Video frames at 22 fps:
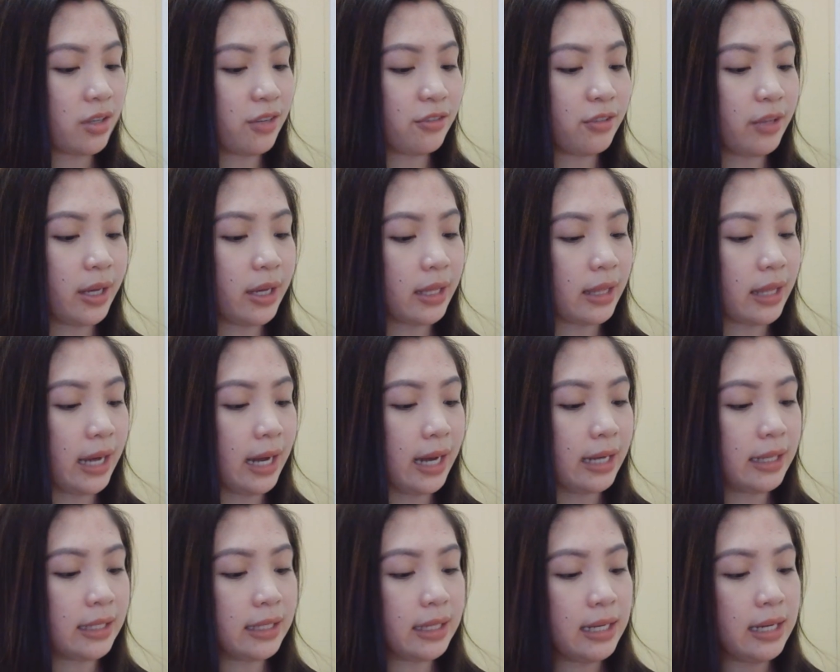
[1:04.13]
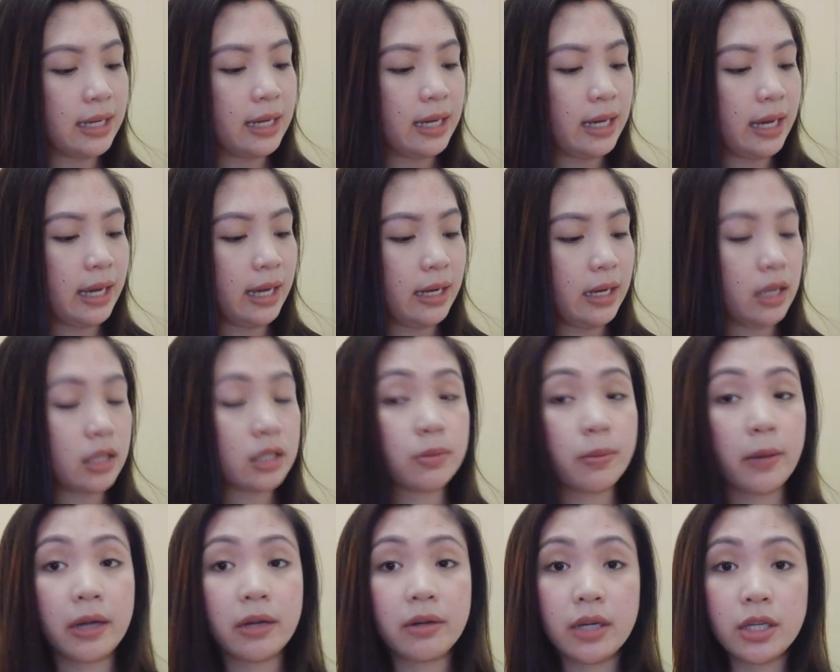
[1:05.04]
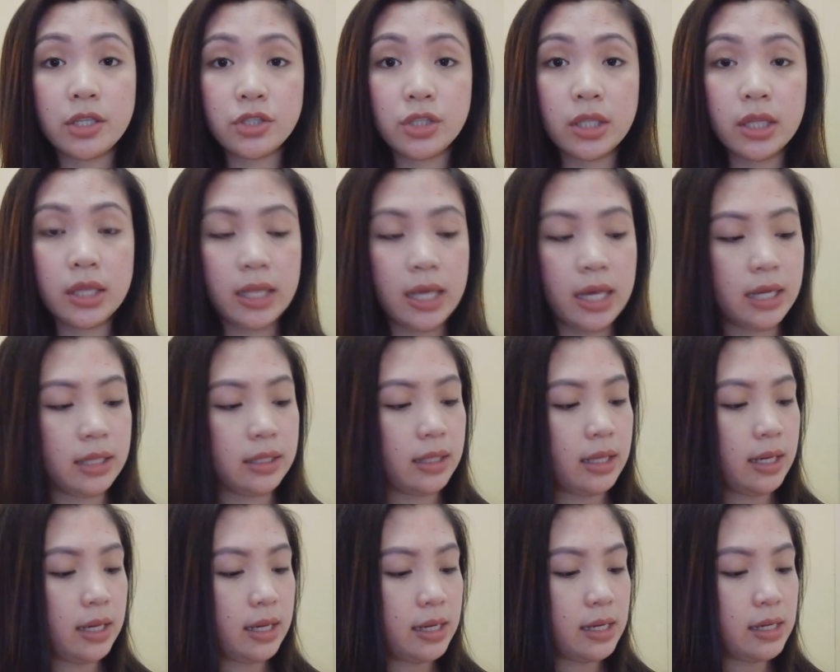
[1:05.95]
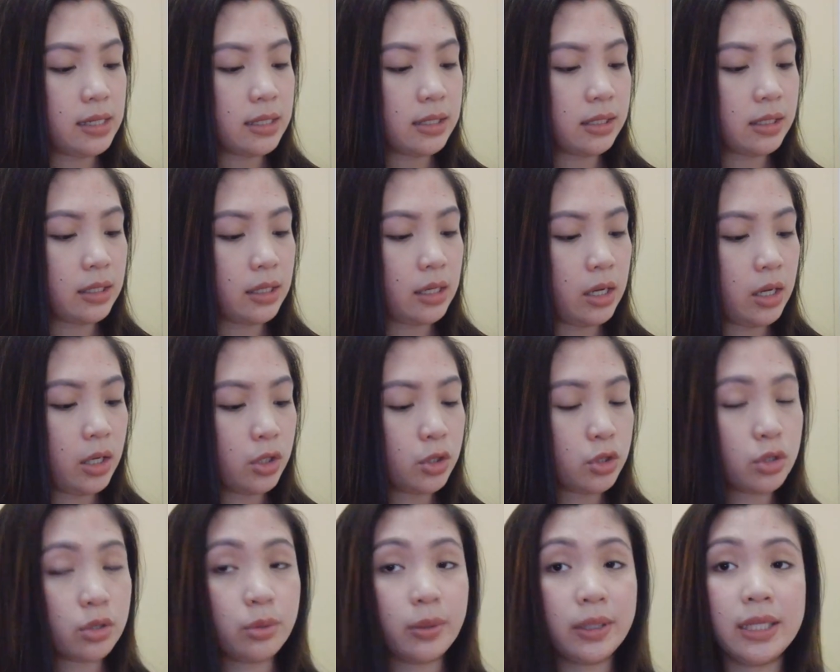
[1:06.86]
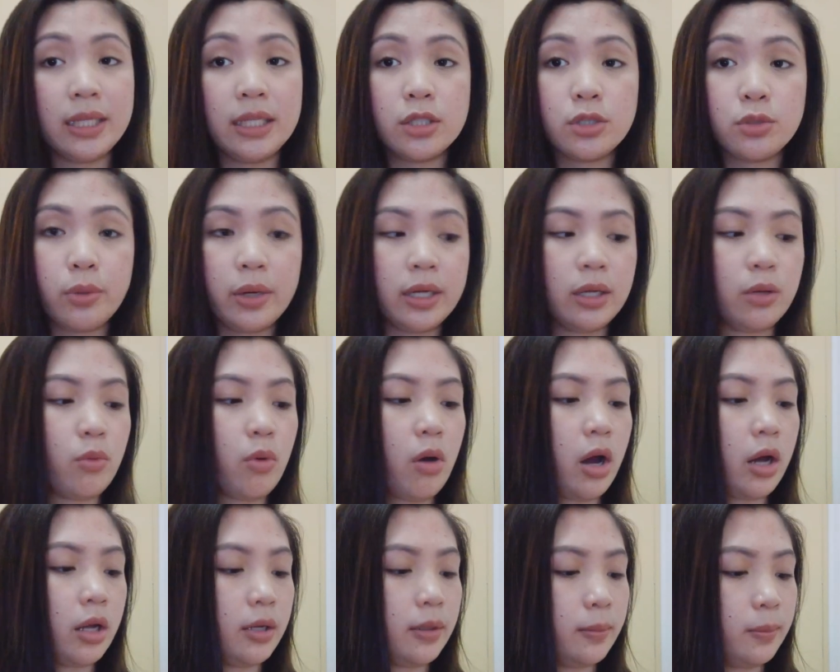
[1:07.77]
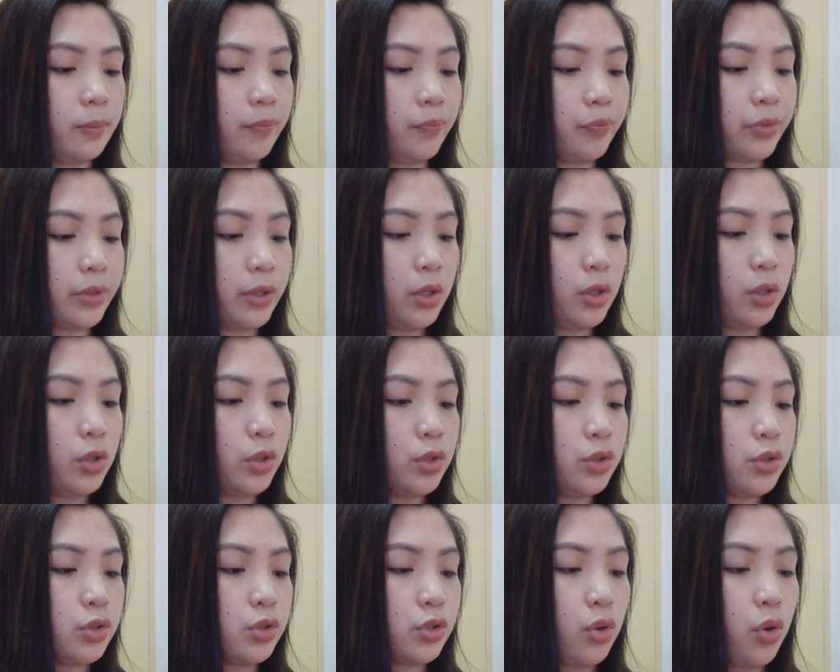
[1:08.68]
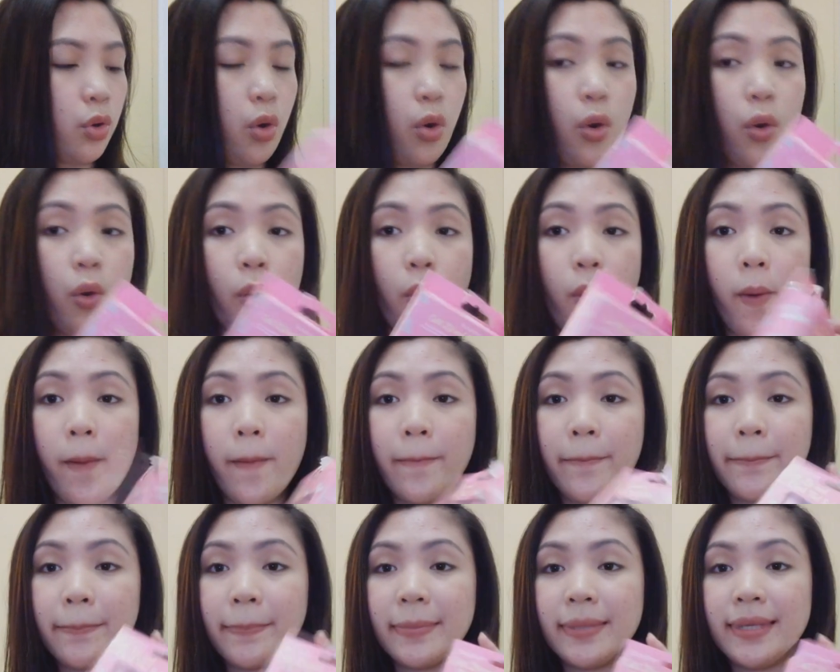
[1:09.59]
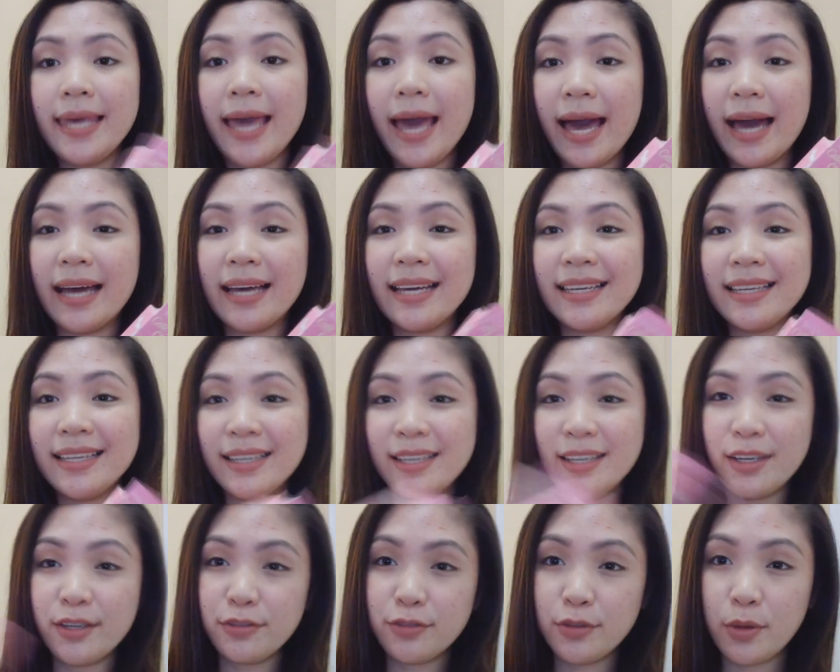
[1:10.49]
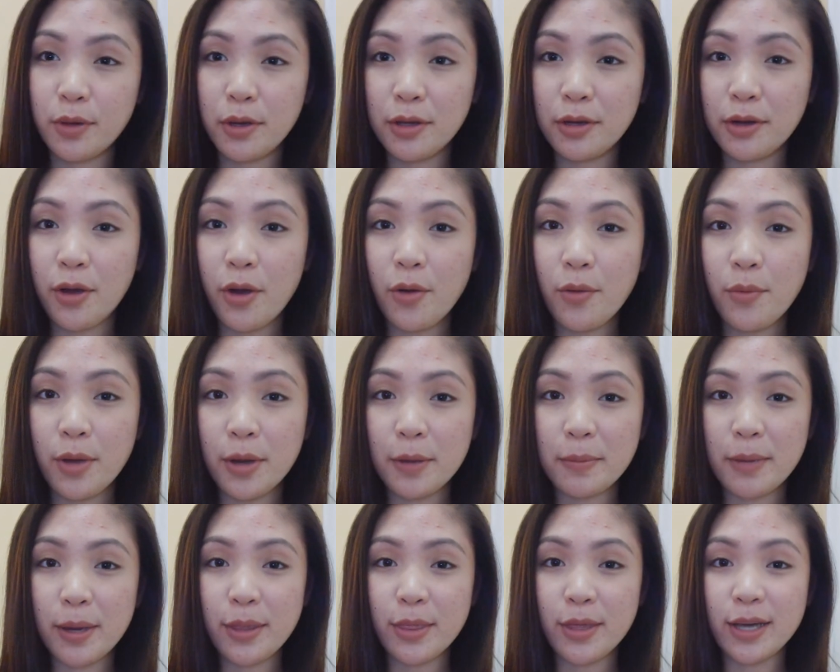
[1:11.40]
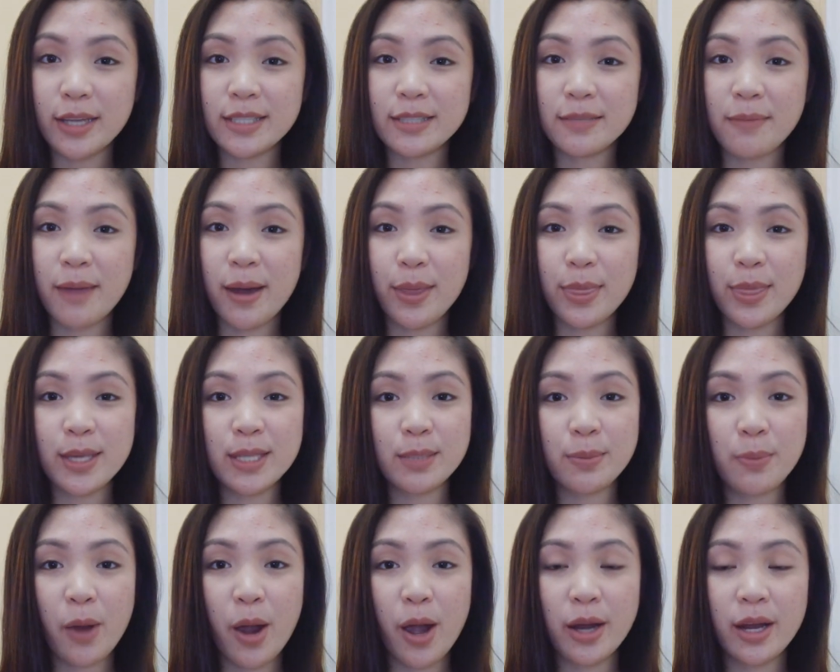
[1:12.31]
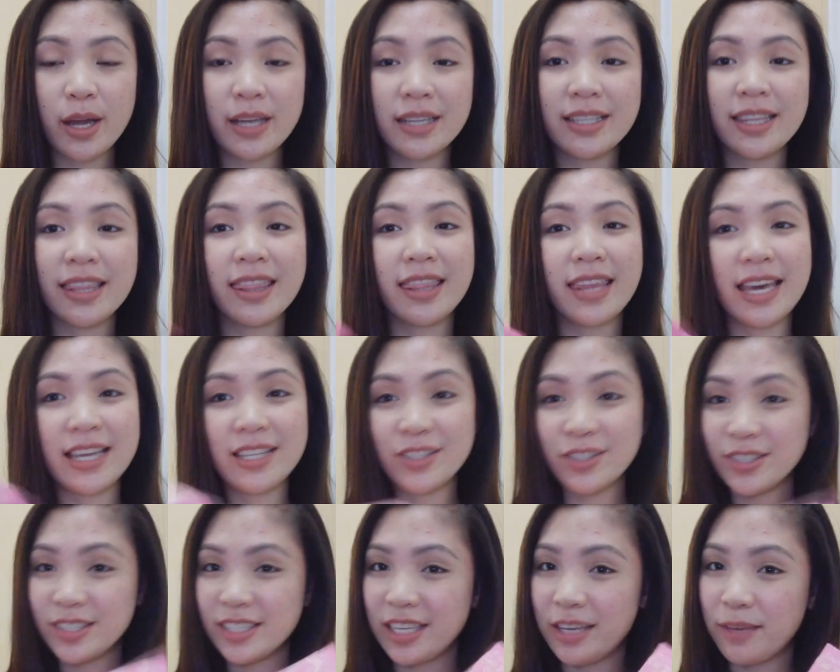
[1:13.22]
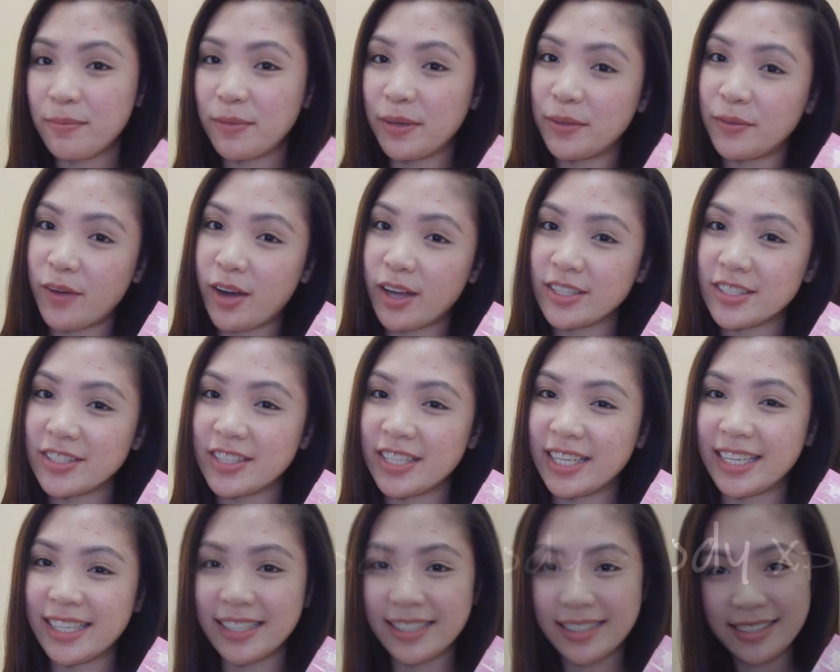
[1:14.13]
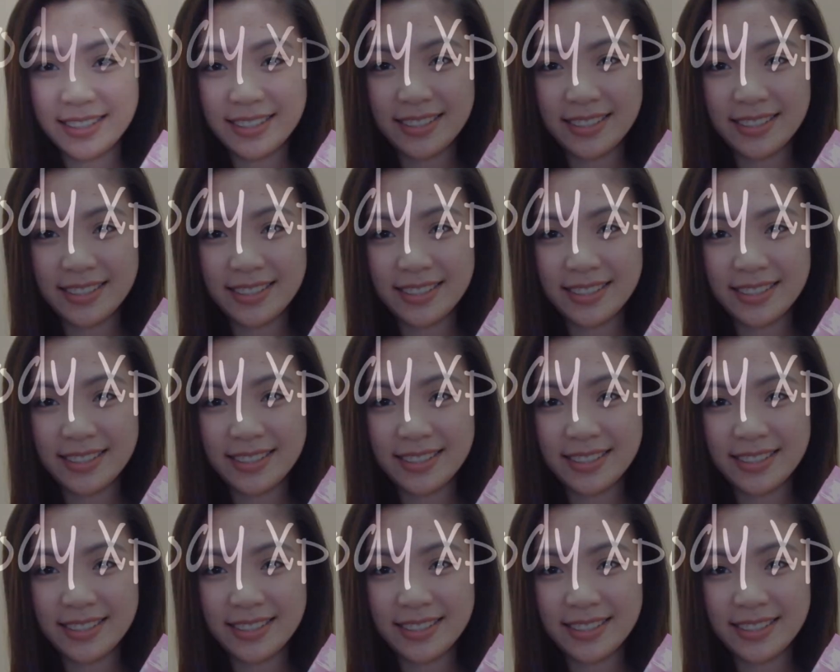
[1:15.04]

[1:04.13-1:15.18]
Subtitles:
stuff like that. And expiration date is 2021. So, yeah. If you wanna know what my thoughts about this product, then just keep on watching.